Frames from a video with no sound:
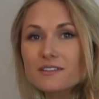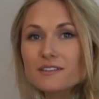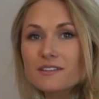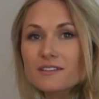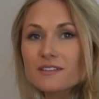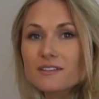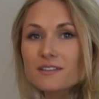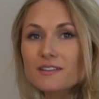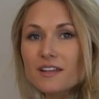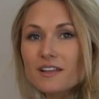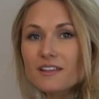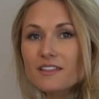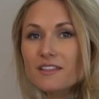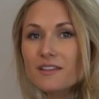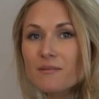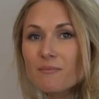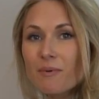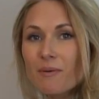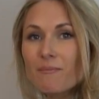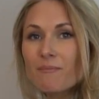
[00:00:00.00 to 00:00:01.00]
I
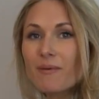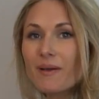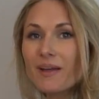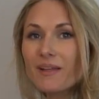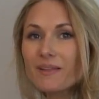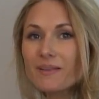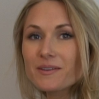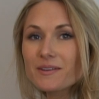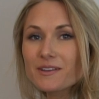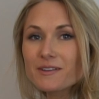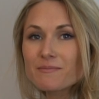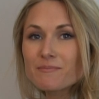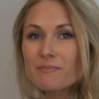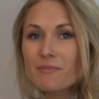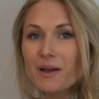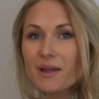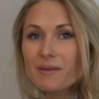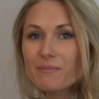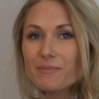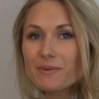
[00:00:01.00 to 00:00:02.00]
think my belly
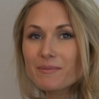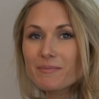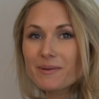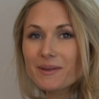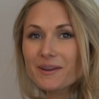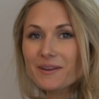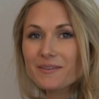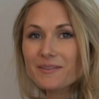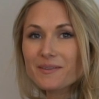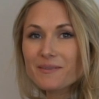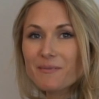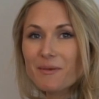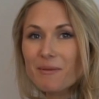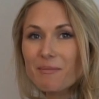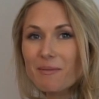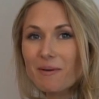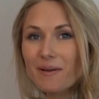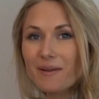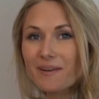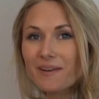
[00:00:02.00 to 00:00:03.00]
might be bigger than my
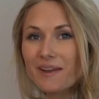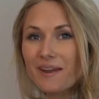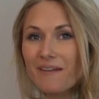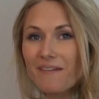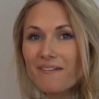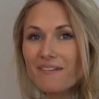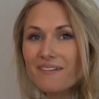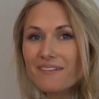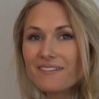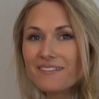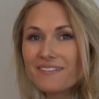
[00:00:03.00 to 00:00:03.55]
butt now.